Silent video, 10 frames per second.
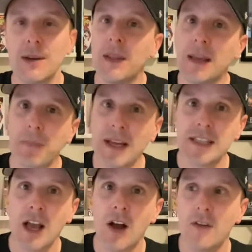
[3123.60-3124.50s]
someone like
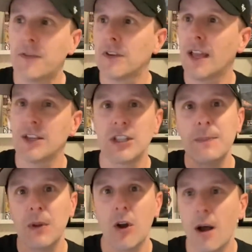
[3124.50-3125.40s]
myself or like
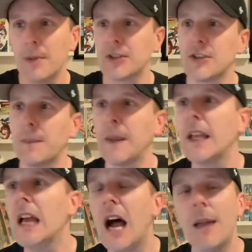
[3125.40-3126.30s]
Sleeping Comics or something.
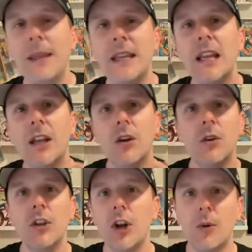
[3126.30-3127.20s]
I mean,
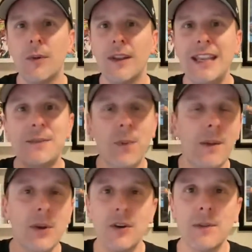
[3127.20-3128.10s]
you know, he's
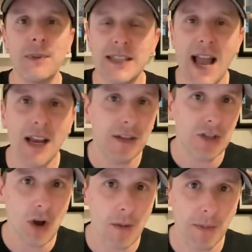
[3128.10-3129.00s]
probably already been stacking this
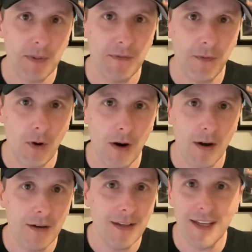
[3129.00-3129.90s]
comic
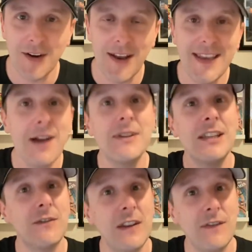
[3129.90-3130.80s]
before, you know, and now he's
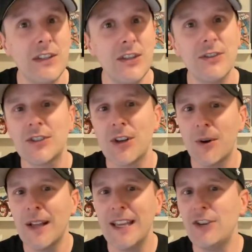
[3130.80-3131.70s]
in VV2.
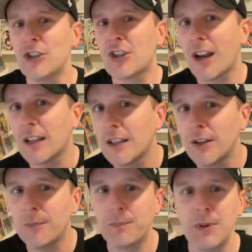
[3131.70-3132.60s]
So he just got a
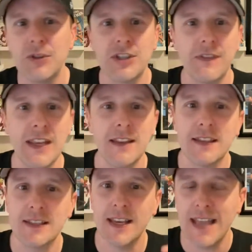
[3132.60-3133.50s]
little boost of a hint
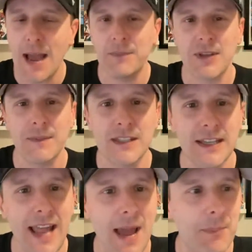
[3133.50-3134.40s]
that's saying, yep, something's
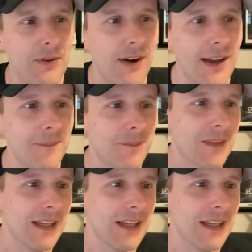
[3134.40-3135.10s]
going to happen, right?